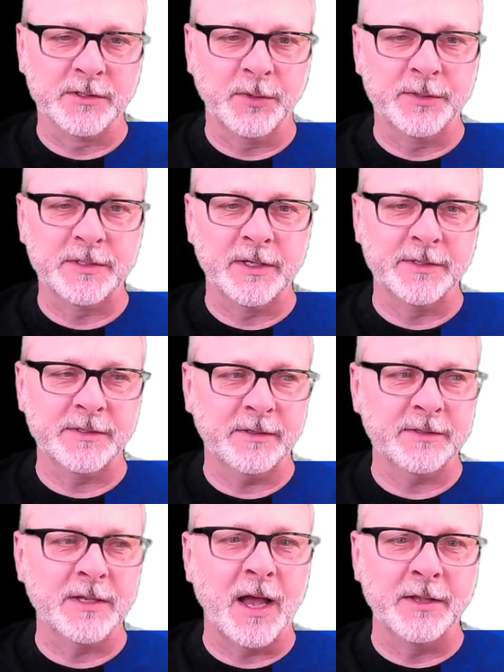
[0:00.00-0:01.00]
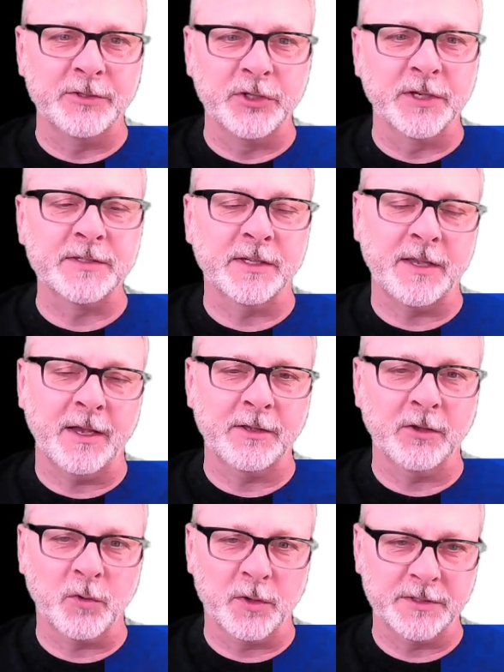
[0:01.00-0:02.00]
So it's not just
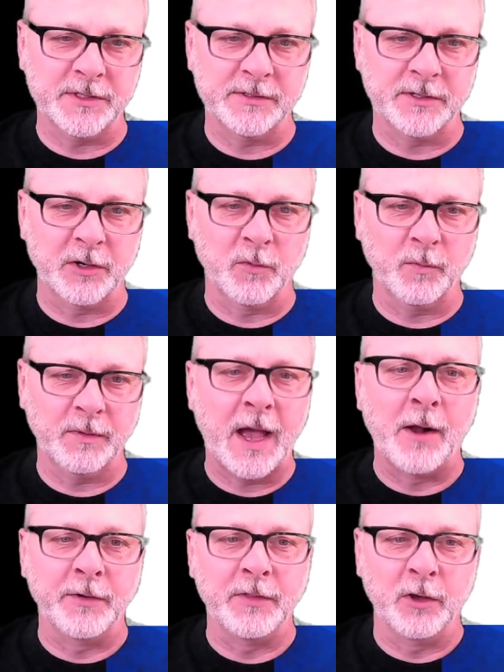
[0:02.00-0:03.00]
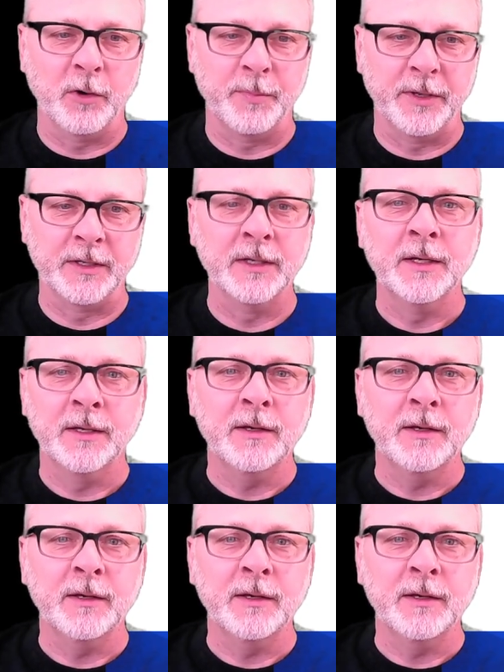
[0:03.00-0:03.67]
detecting tortoises that are out in the open.